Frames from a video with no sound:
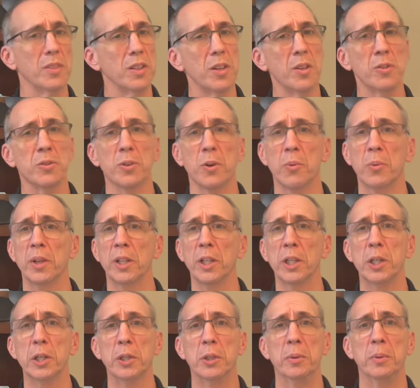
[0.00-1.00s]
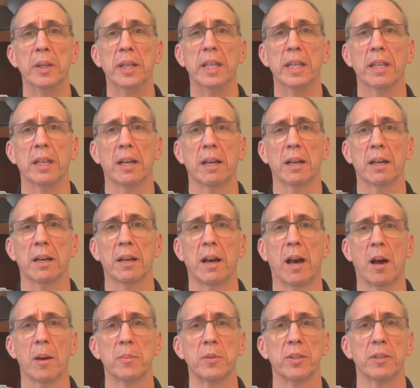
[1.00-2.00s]
So really a unique
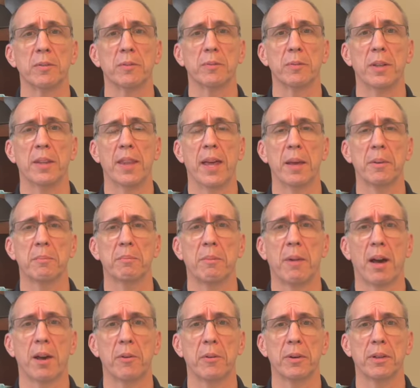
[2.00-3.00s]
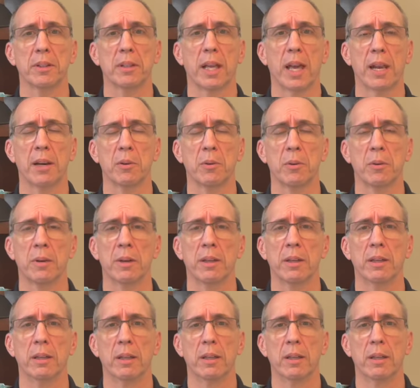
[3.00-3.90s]
option in that moderate category,